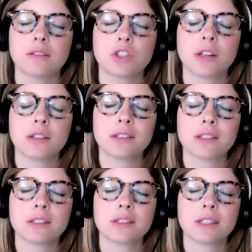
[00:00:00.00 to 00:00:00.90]

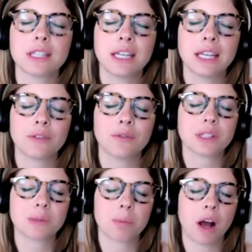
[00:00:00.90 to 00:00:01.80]
just seeing if
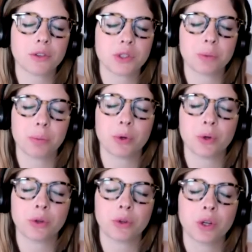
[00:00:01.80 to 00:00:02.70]
it's
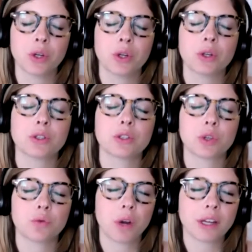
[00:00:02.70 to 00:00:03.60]
possible
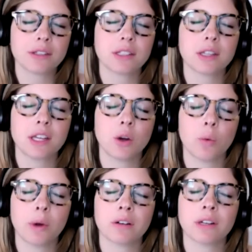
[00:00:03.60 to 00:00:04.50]
to rest the
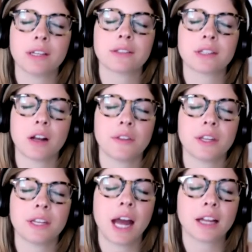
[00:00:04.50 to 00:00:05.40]
awareness on the
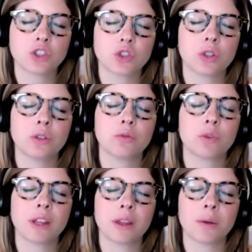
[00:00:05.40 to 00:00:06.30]
natural
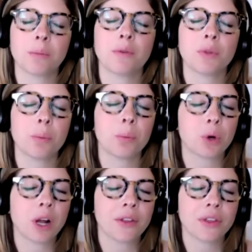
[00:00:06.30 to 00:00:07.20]
rhythm of the
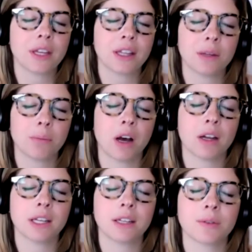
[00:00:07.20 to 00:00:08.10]
breath in the
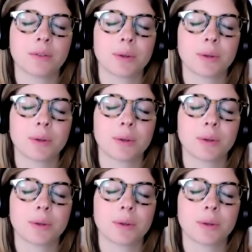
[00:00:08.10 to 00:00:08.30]
body.